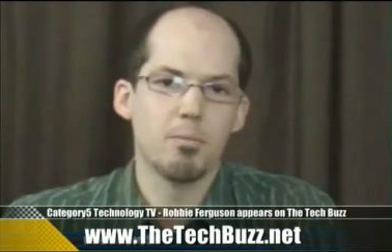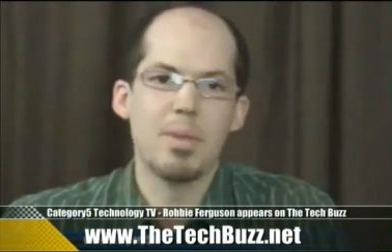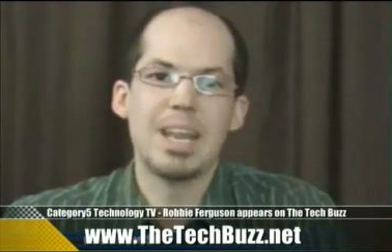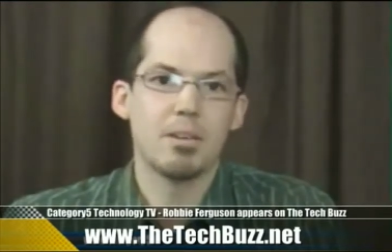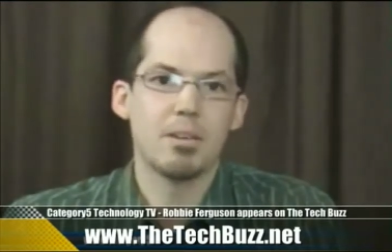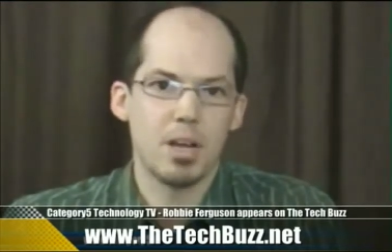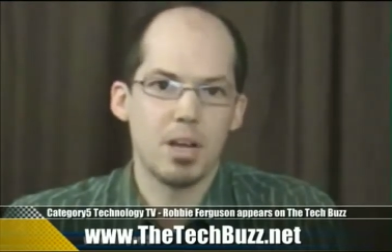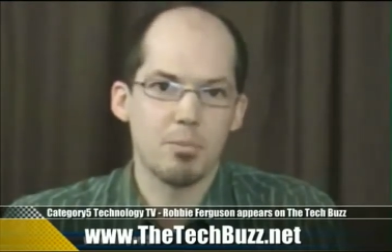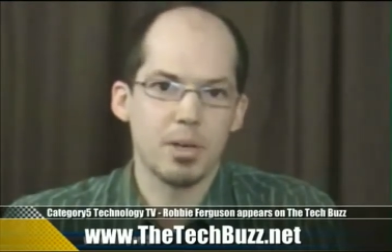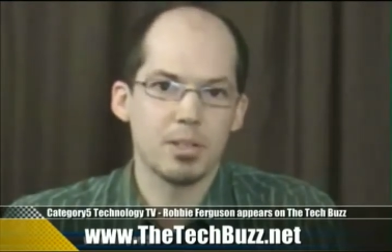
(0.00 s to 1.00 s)
many
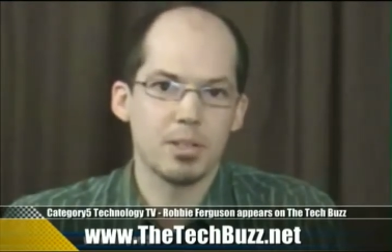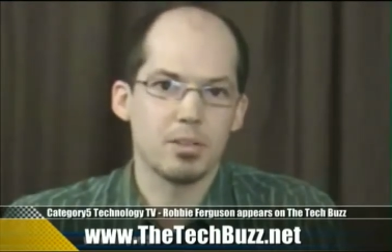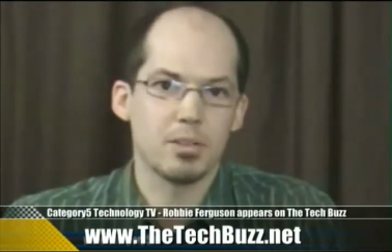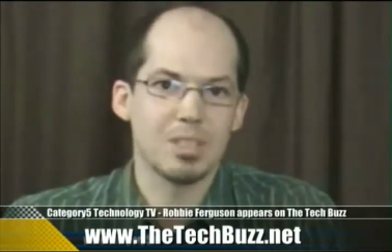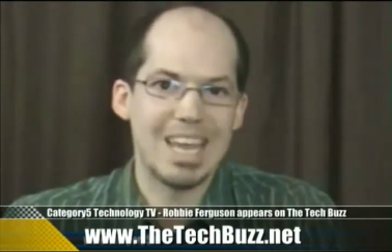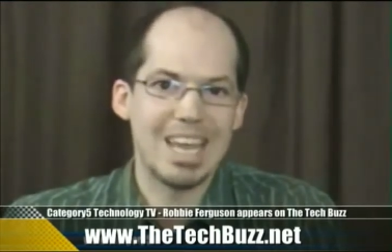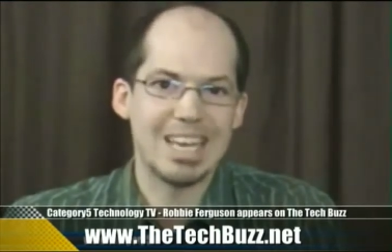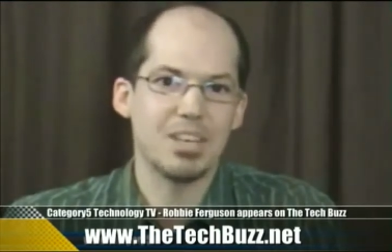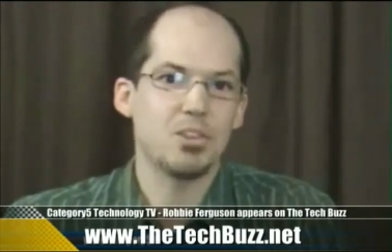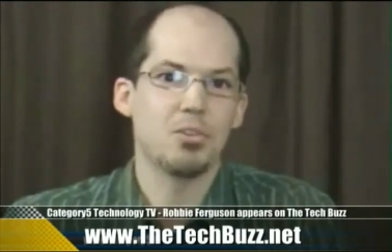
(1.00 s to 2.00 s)
different operating systems
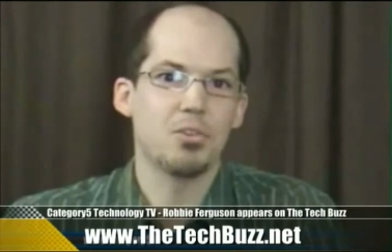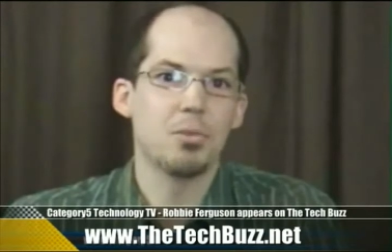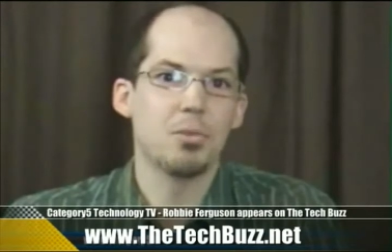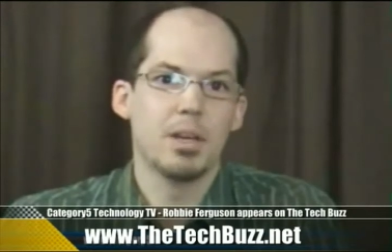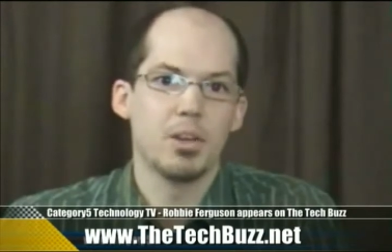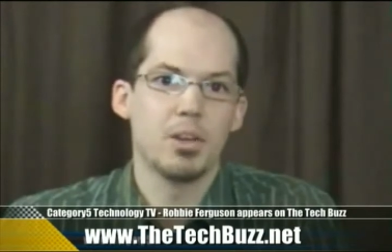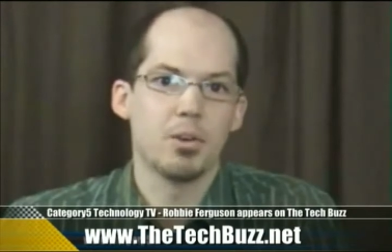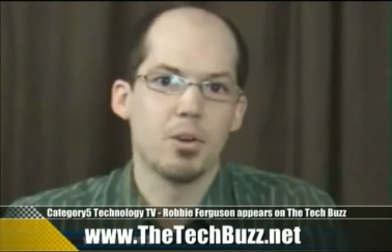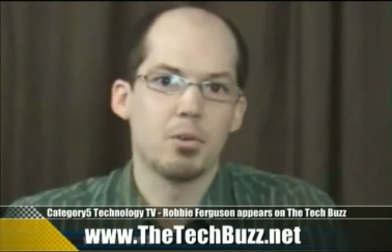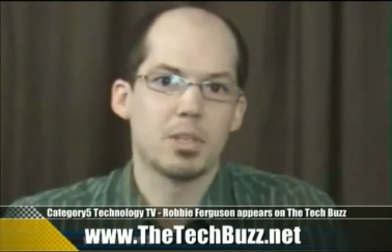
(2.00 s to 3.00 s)
into
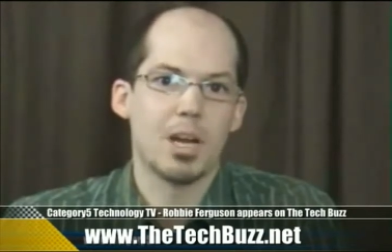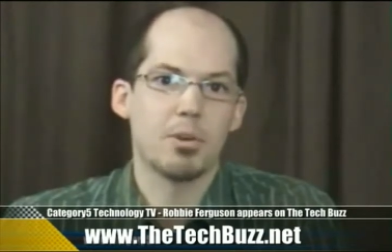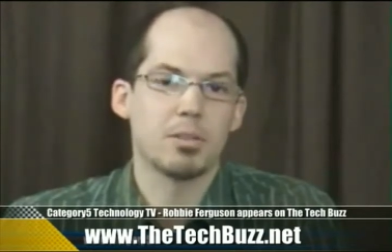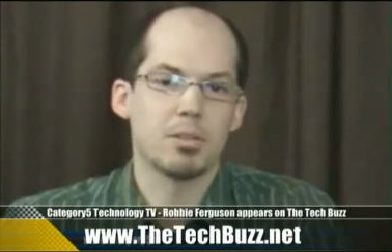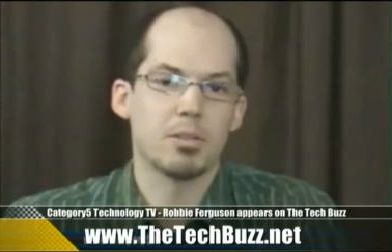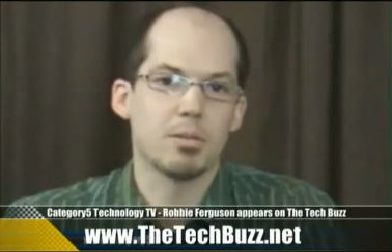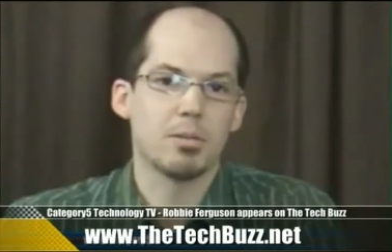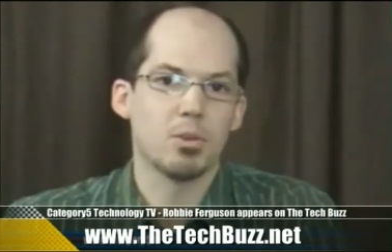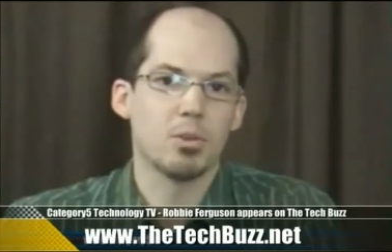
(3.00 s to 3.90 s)
your host operating system.